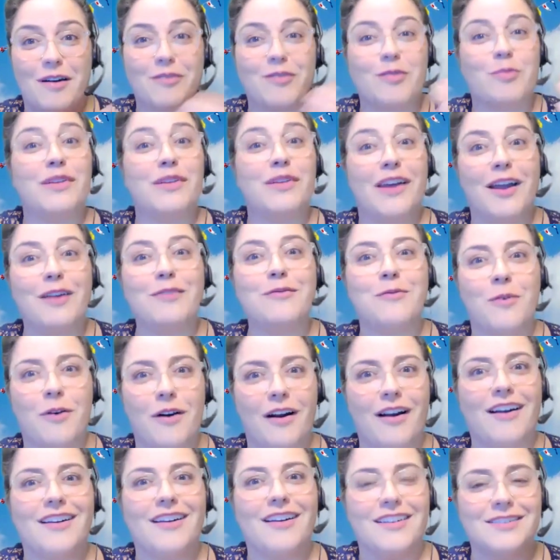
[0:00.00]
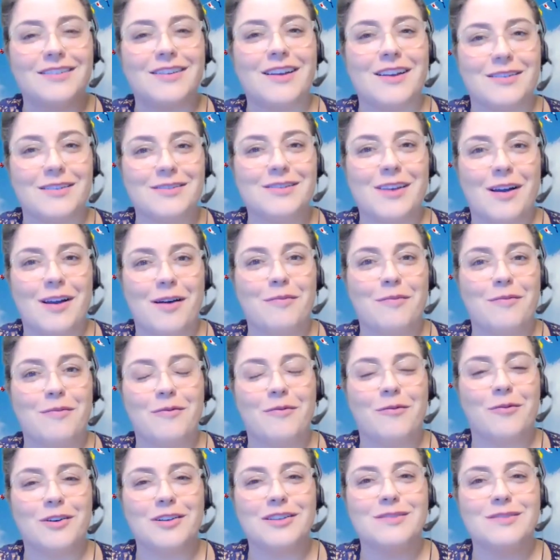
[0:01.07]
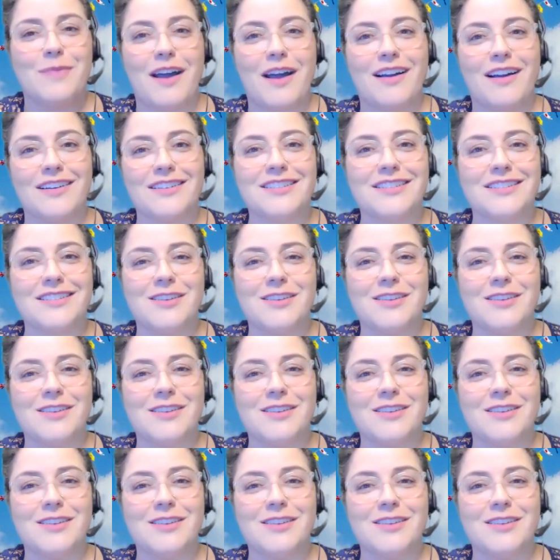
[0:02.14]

plan for it in some respect.